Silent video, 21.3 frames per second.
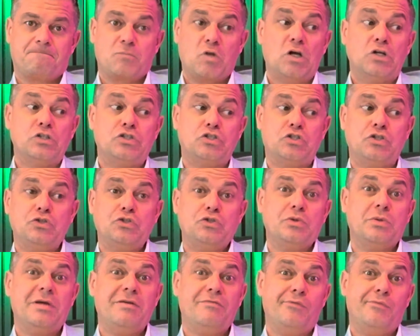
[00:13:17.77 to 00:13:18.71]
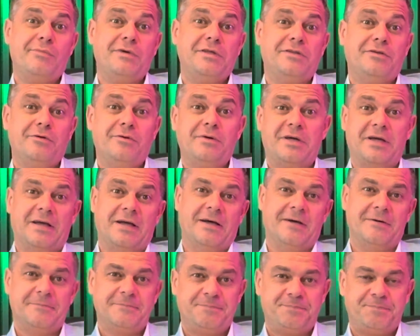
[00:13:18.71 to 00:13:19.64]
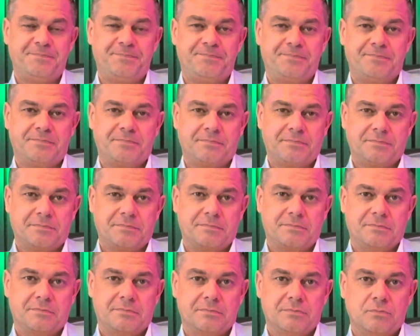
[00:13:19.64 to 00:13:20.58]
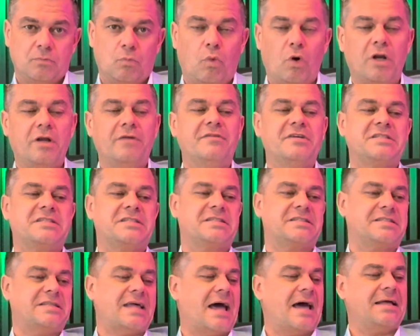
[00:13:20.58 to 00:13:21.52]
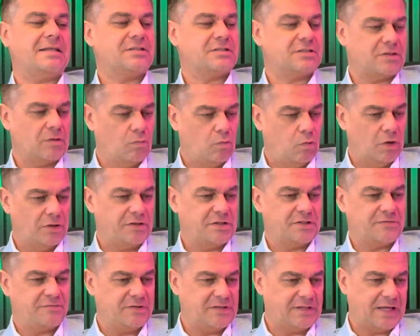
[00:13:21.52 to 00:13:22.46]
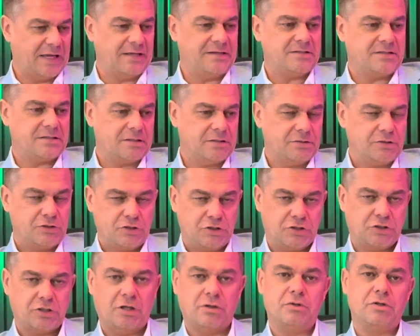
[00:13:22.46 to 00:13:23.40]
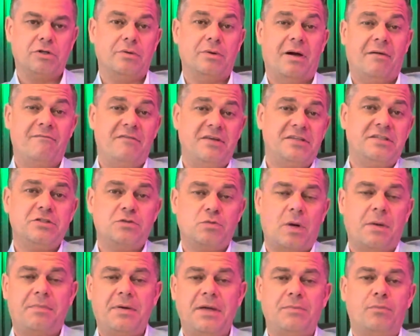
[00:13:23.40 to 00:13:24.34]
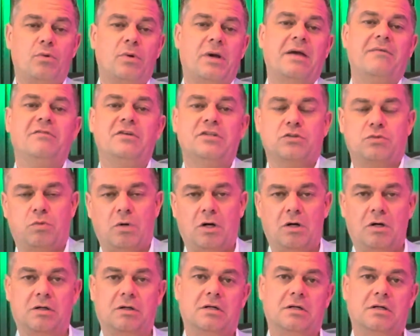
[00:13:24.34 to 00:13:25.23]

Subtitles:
Should you even be doing it? What are the stats and what does the data show you? And this is where people get this wrong.